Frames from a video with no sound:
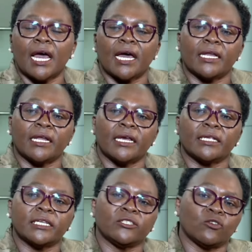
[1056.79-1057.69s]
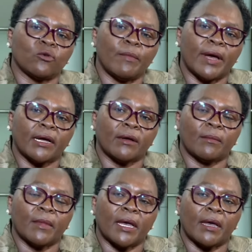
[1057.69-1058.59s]
and the Central Bank
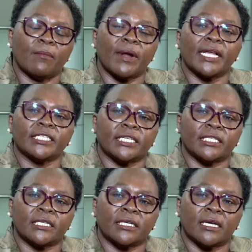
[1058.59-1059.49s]
branches